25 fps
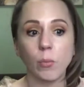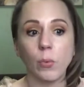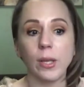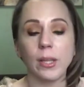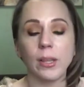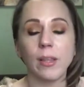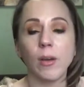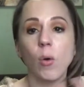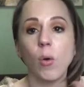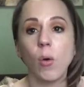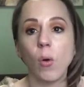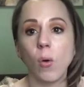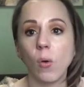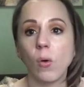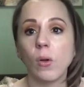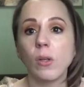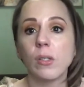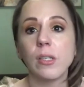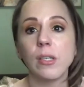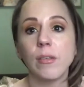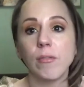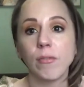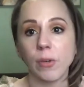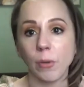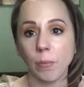
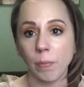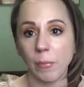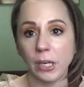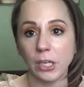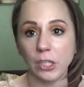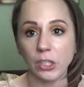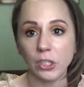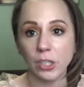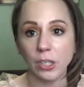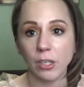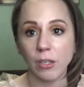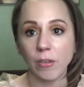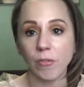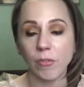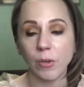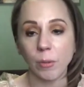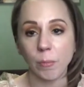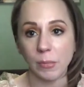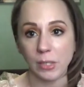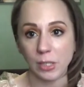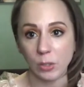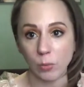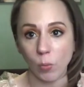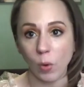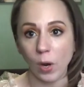withhold information
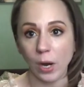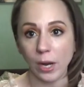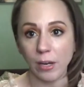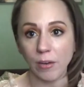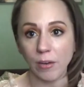from his